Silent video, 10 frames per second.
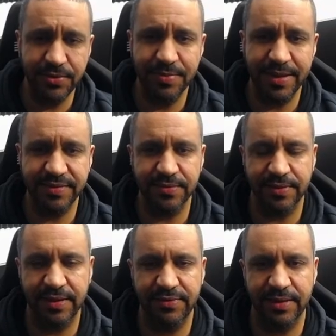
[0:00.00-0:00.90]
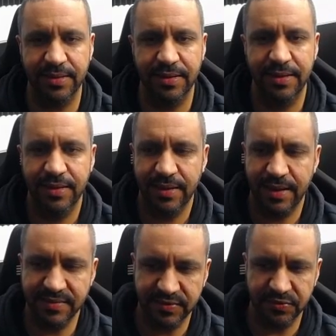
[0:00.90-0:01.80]
makes their living
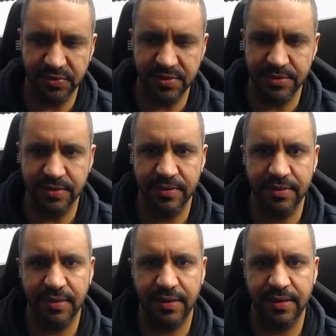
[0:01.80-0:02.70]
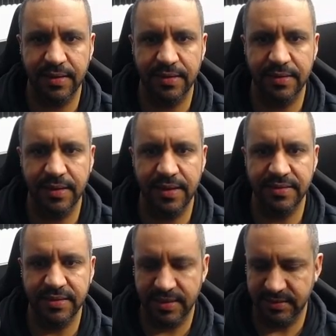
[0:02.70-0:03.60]
as a streamer and
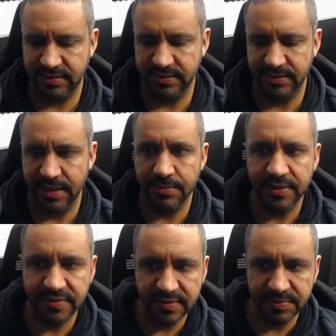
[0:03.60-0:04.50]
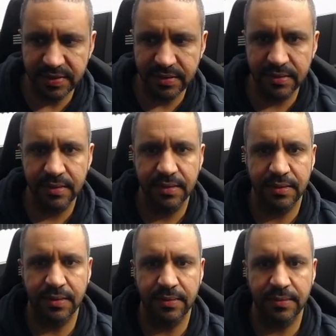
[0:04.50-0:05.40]
ATS is your game. Is this me? No.